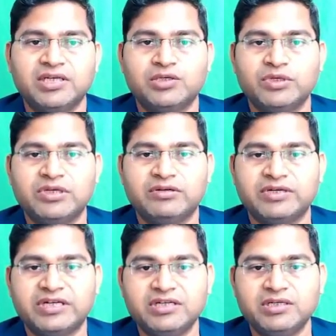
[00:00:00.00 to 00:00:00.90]
it will
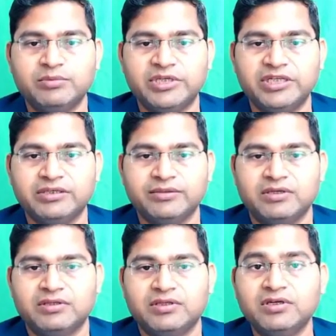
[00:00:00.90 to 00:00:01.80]
return me
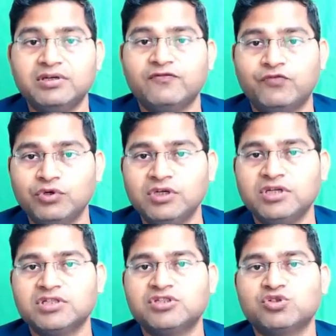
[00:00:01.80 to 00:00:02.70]
the
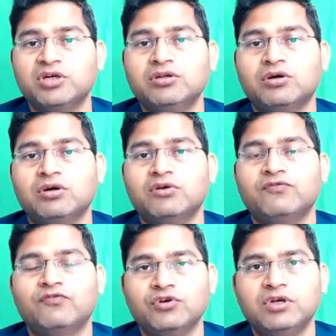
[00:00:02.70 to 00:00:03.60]
full join or
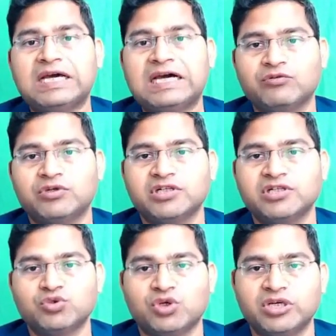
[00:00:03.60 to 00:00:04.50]
full outer
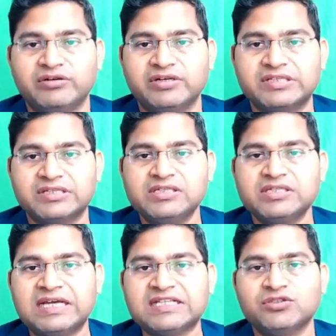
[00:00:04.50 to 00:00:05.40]
join results
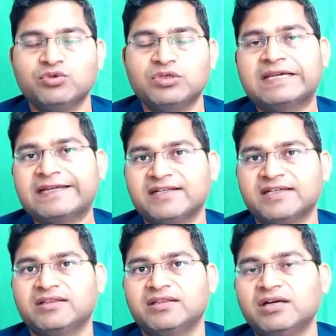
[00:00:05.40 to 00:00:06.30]
as you will get
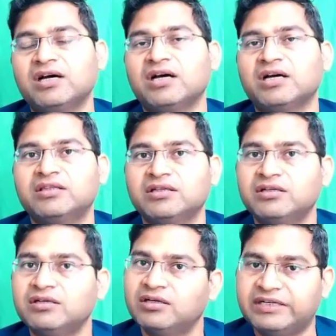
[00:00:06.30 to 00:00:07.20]
in the
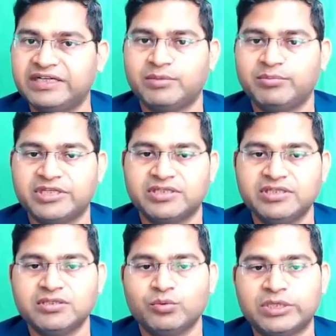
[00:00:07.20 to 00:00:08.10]
other
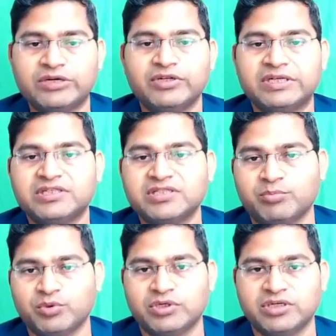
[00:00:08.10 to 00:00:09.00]
databases wherever it is
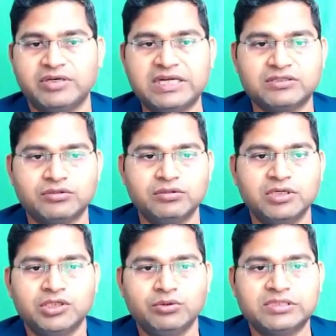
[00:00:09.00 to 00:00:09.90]
supported right so
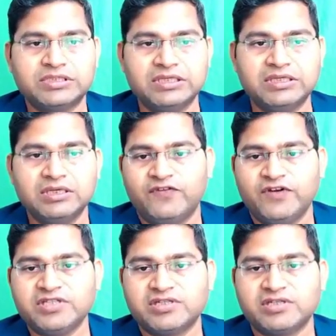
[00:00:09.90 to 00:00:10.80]
you will see
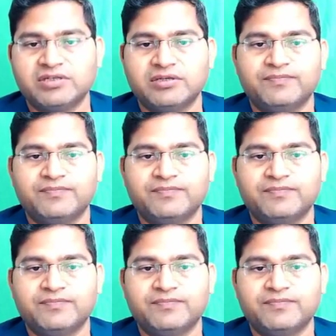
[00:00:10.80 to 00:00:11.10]
first